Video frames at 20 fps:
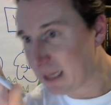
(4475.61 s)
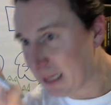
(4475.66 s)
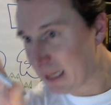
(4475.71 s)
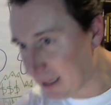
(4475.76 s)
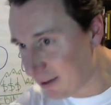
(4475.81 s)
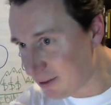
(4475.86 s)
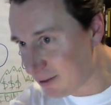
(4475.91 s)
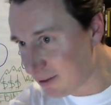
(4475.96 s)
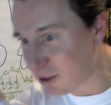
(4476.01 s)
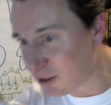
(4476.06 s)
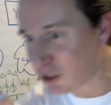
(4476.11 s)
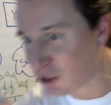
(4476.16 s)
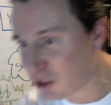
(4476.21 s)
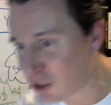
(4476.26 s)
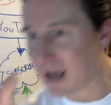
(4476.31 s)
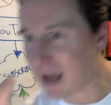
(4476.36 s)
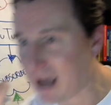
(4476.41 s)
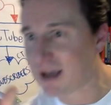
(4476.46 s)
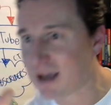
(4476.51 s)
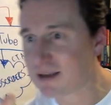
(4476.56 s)
In the
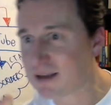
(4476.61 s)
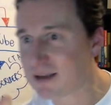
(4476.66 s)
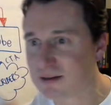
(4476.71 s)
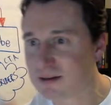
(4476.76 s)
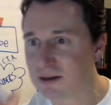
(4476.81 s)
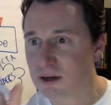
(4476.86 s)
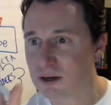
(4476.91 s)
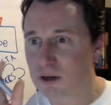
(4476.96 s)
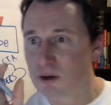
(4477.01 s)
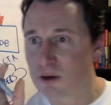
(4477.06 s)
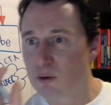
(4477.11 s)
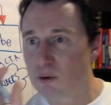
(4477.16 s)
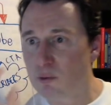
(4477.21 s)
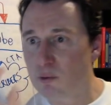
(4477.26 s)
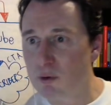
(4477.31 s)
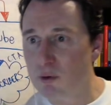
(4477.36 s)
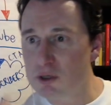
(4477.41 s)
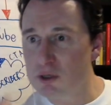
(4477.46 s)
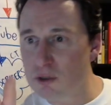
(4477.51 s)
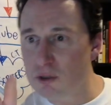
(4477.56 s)
chat,
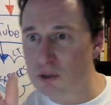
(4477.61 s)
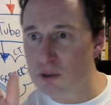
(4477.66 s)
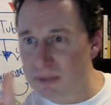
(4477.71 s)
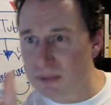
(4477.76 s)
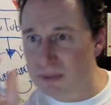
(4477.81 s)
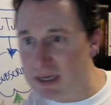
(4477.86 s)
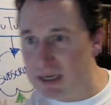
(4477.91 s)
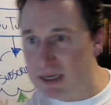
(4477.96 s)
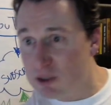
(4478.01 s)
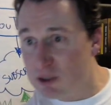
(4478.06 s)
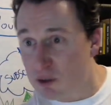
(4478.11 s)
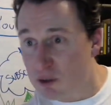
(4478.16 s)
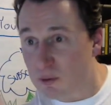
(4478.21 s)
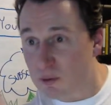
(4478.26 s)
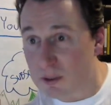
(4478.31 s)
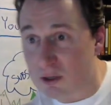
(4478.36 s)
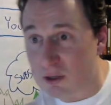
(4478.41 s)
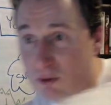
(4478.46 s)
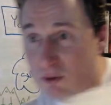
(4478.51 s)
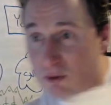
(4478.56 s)
would you please do what
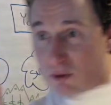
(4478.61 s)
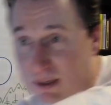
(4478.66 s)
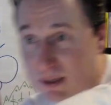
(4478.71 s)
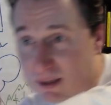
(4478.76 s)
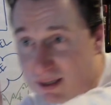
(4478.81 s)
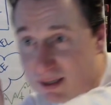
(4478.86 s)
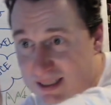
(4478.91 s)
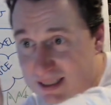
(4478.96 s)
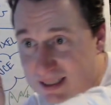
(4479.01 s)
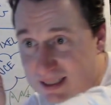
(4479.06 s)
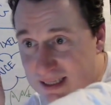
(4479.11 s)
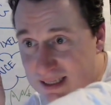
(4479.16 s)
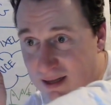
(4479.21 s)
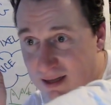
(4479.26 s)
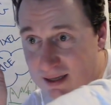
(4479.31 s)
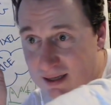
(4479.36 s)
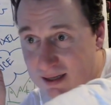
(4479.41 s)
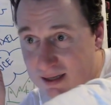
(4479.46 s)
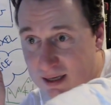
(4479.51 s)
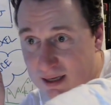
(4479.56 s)
they're doing? Like
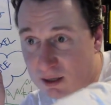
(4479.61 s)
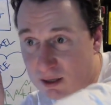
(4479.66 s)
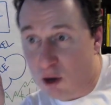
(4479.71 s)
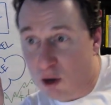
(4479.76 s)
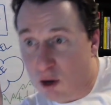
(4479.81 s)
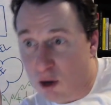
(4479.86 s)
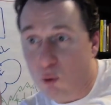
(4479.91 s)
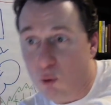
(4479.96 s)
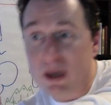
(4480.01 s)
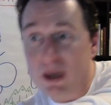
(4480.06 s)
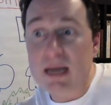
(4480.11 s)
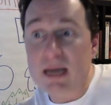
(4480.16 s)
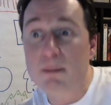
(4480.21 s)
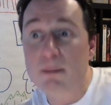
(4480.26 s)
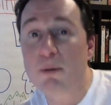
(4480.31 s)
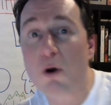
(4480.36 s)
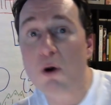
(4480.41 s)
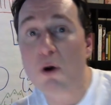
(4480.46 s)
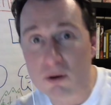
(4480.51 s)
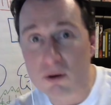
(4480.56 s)
Stella did, winning
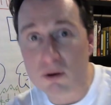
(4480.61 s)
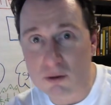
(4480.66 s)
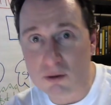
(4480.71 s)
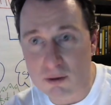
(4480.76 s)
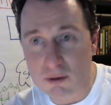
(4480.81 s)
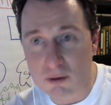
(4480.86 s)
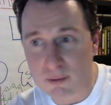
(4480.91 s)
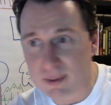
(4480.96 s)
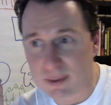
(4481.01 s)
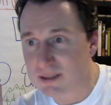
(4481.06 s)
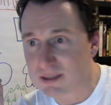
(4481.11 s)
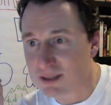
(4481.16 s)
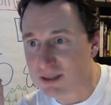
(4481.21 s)
poker tournaments.